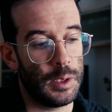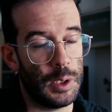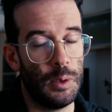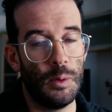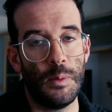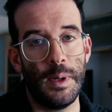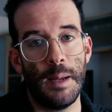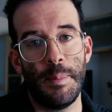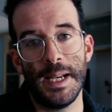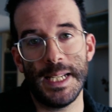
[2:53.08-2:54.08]
So what
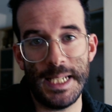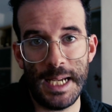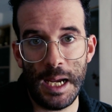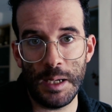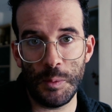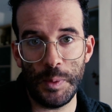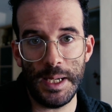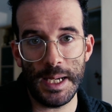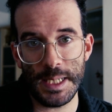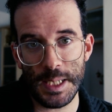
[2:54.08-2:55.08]
happened at the end?
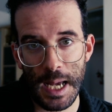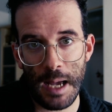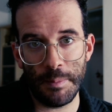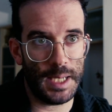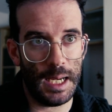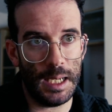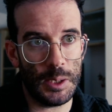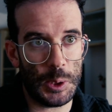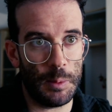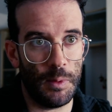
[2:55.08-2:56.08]
We ended up
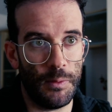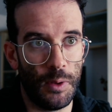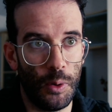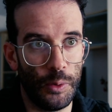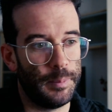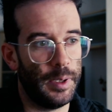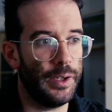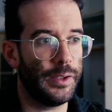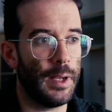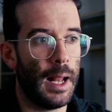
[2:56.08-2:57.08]
taking some of those
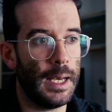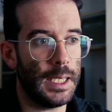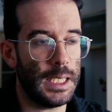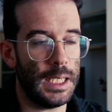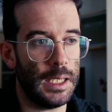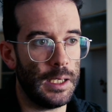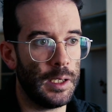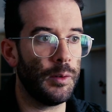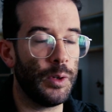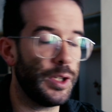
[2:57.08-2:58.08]

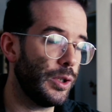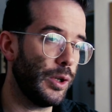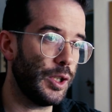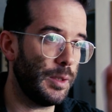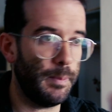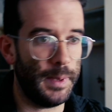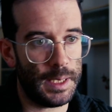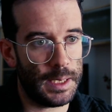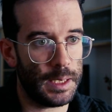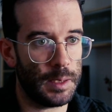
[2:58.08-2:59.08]
personality research
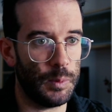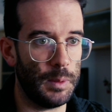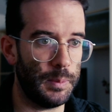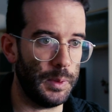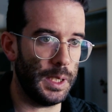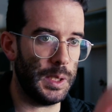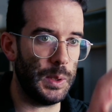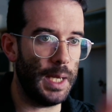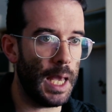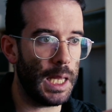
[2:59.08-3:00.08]
pieces, we put it
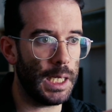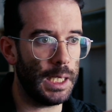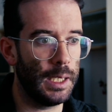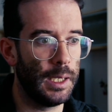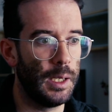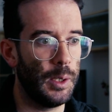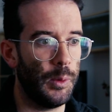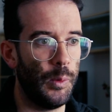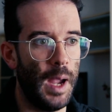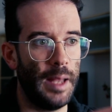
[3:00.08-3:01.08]
together,
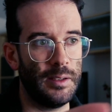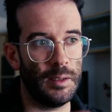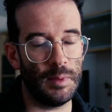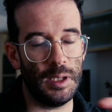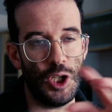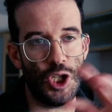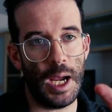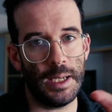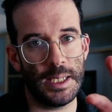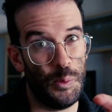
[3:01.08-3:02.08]
we add some
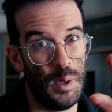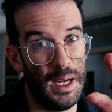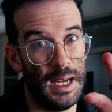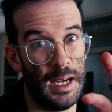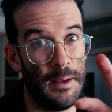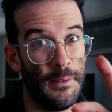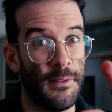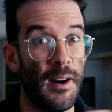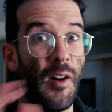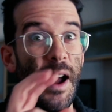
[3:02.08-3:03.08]
cliches, we
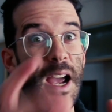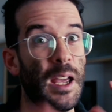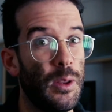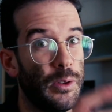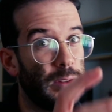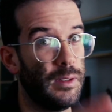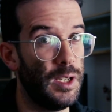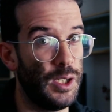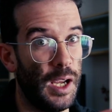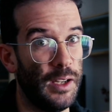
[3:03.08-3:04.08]
vary those
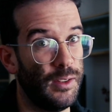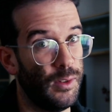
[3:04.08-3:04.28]
cliches